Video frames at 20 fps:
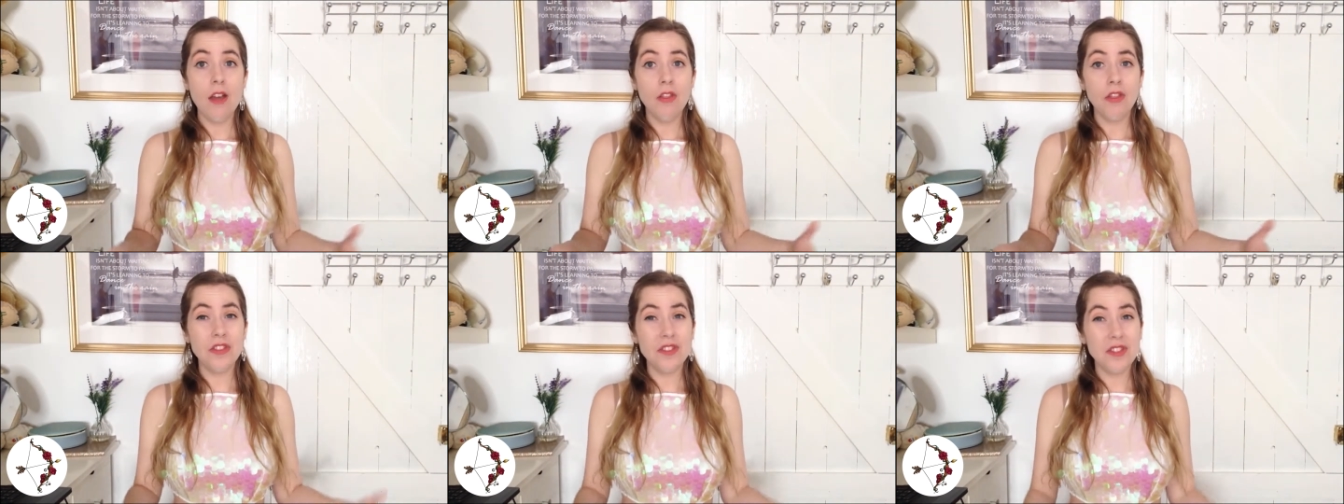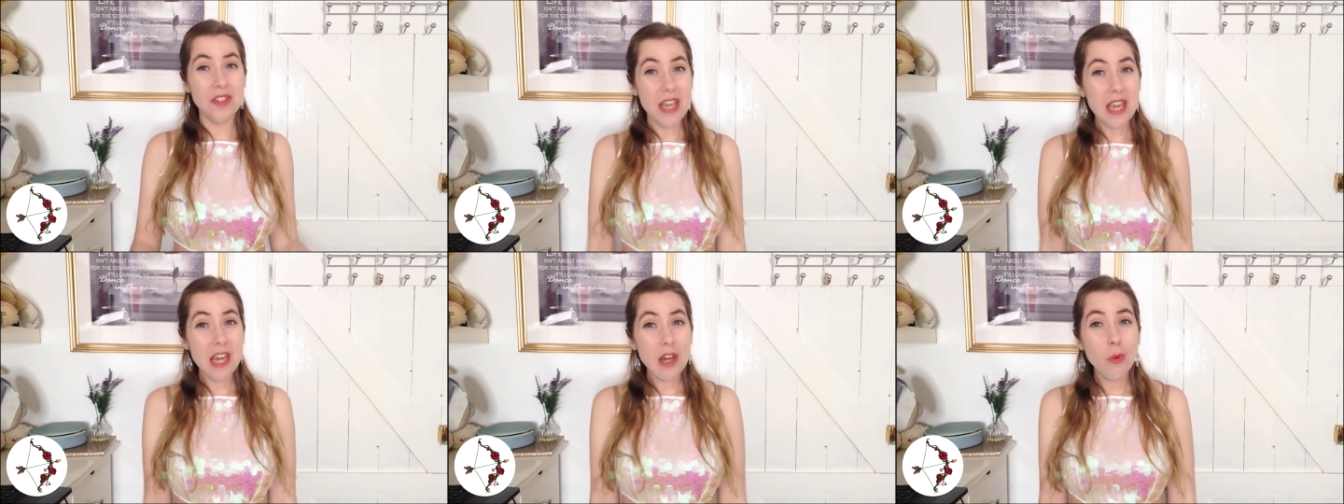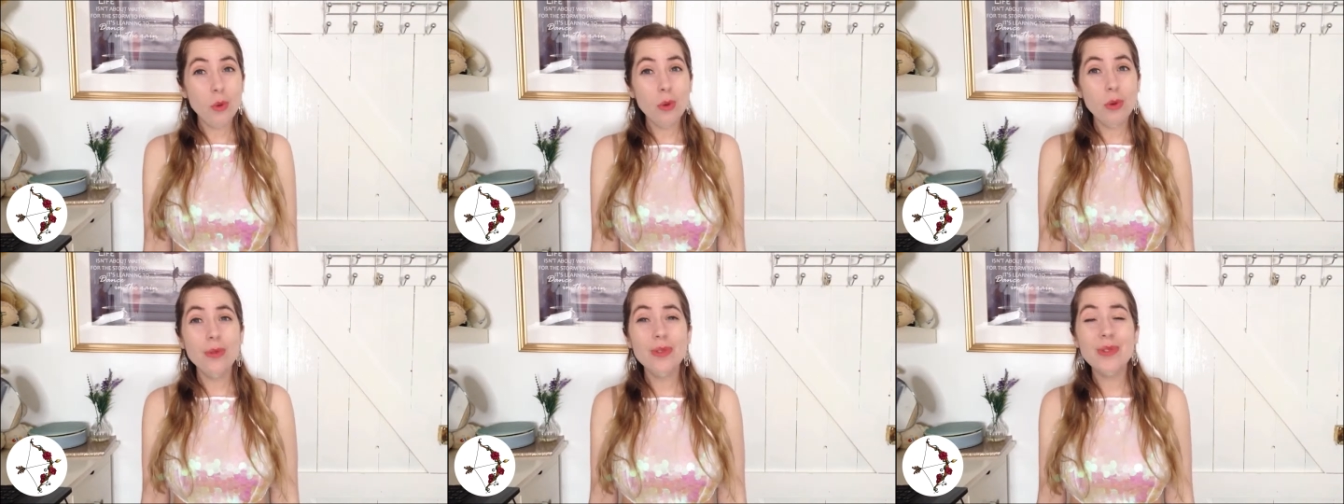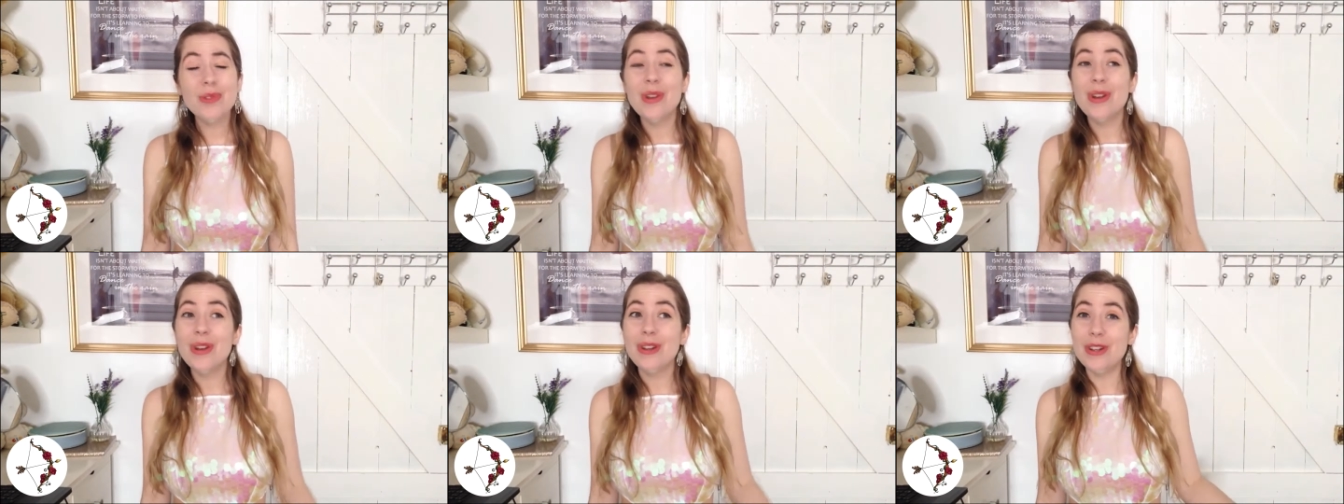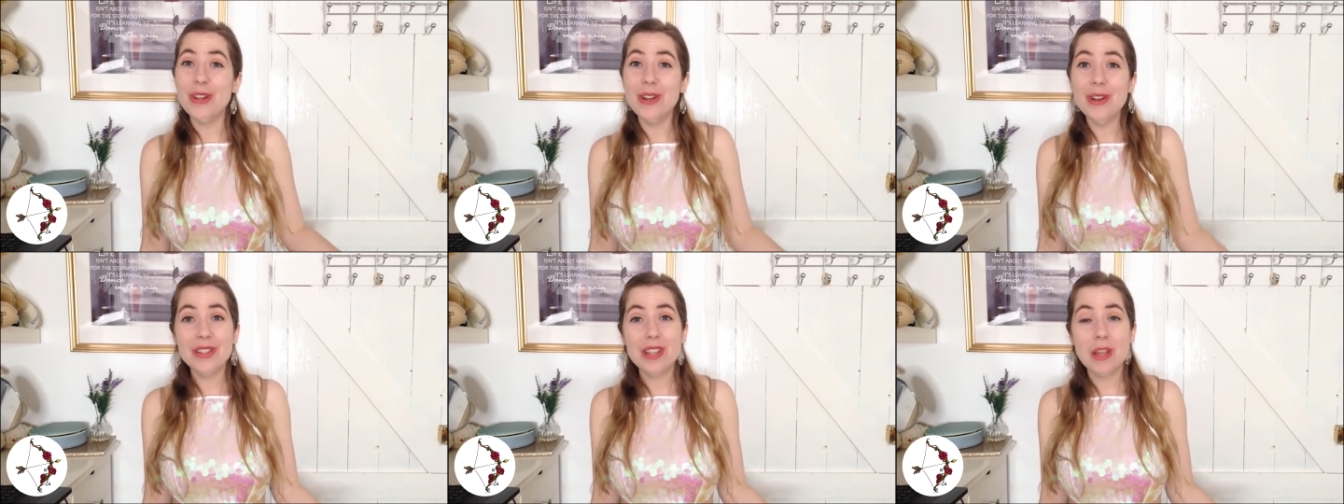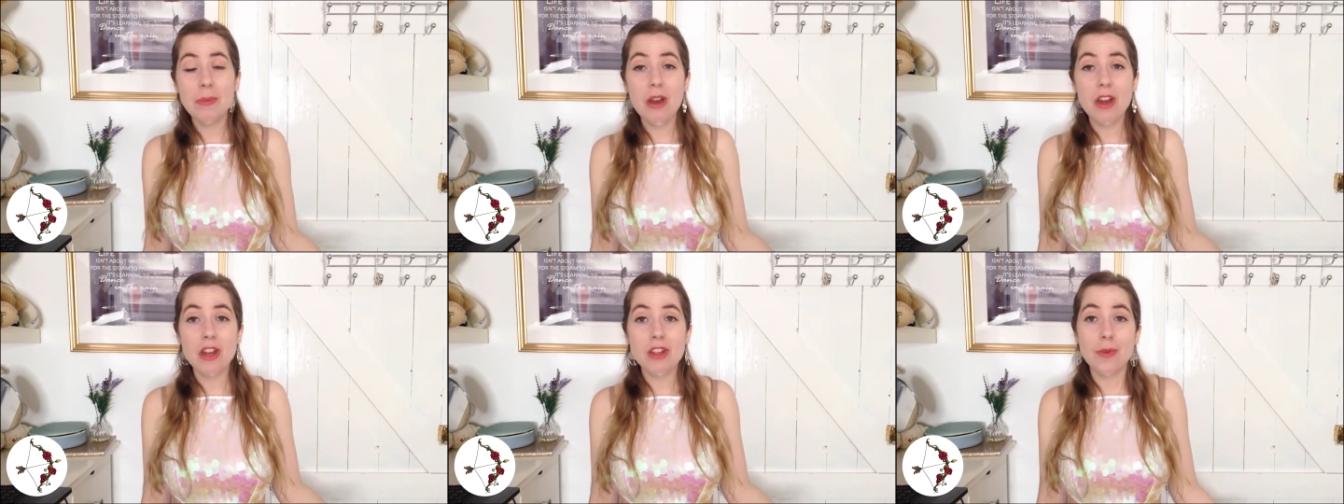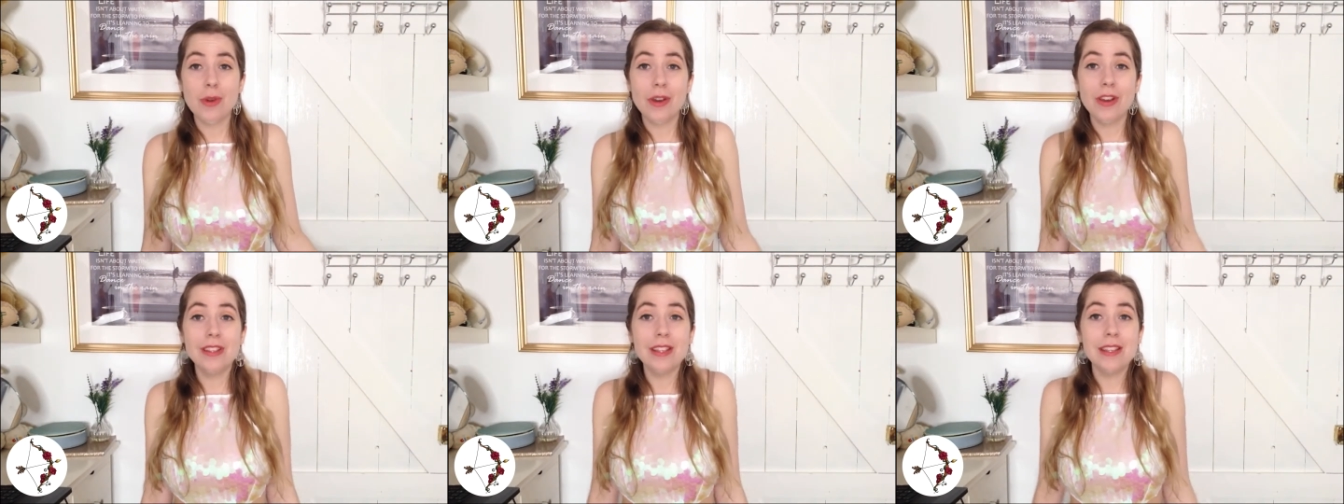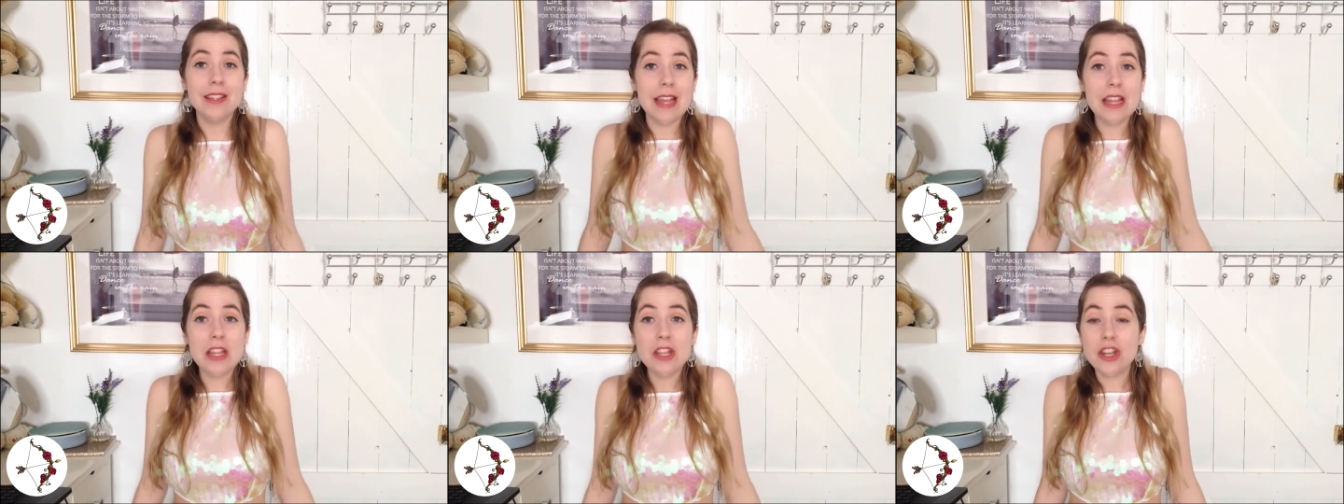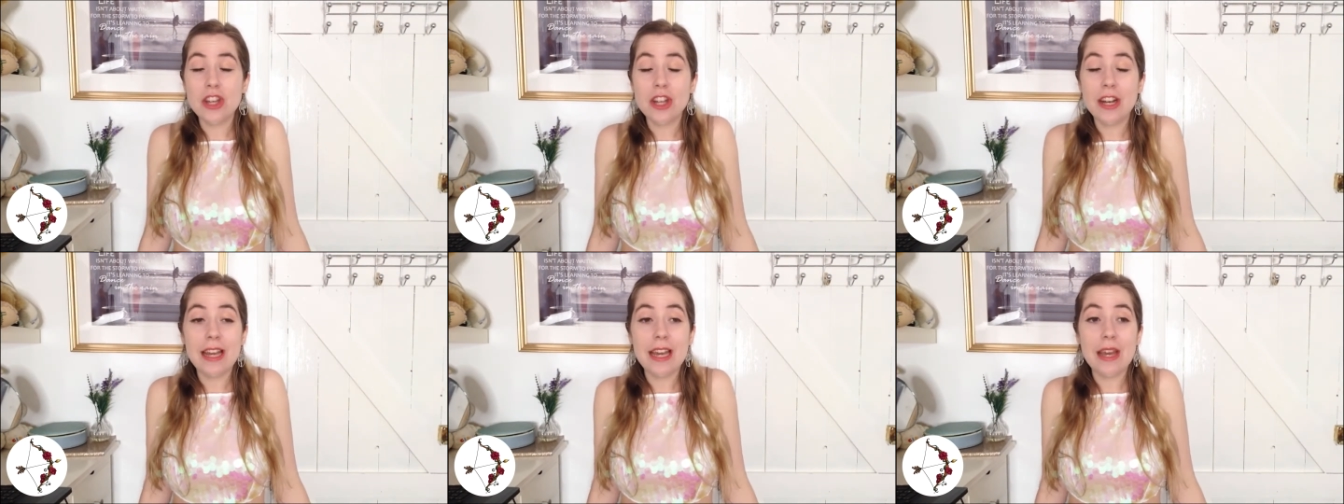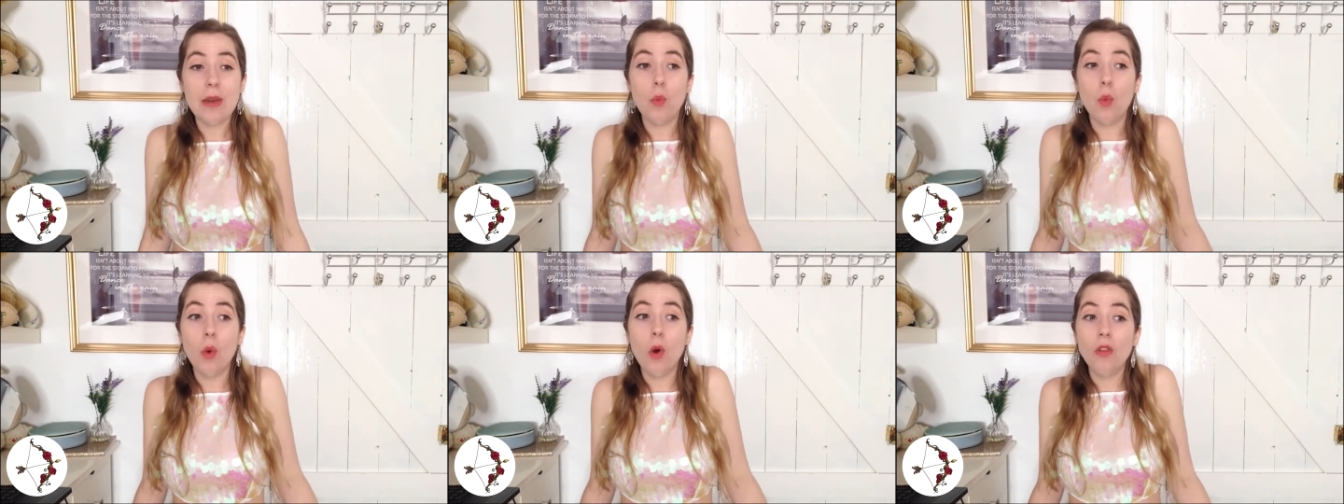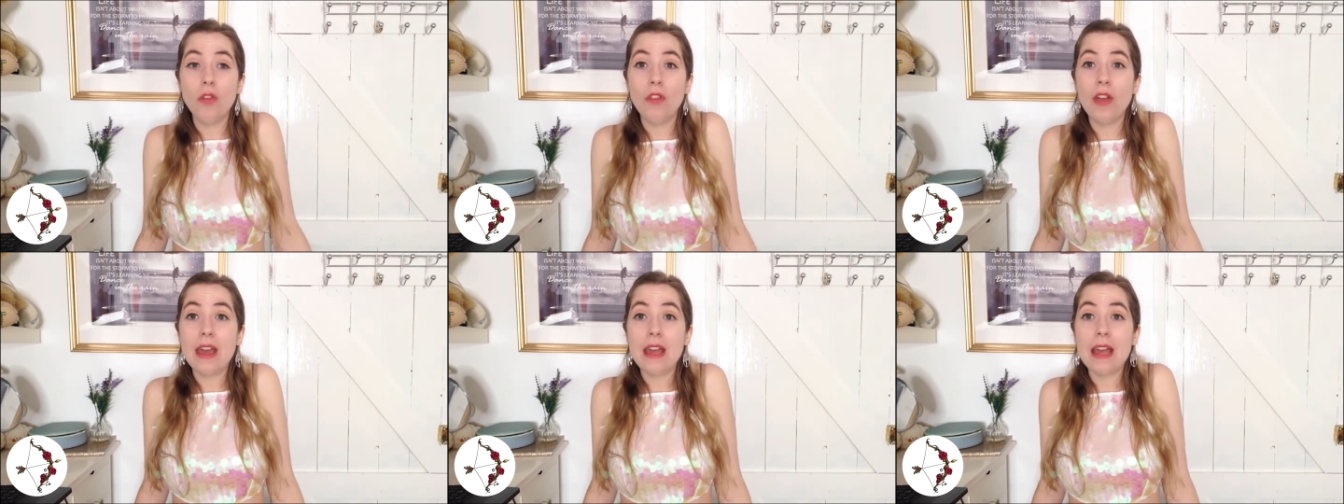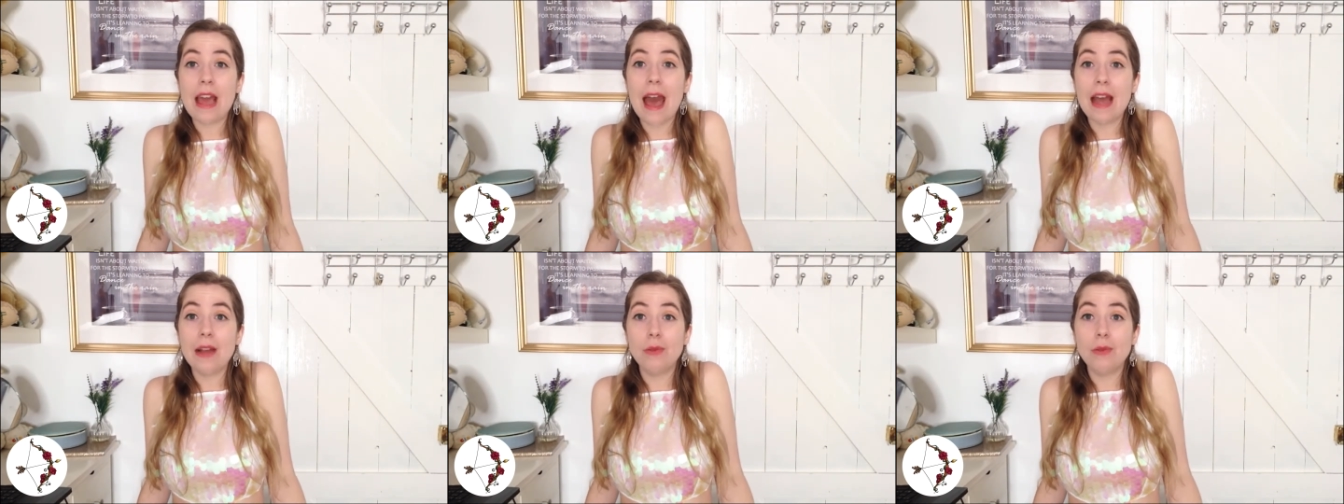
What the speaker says: The sequels, not so much, because essentially what they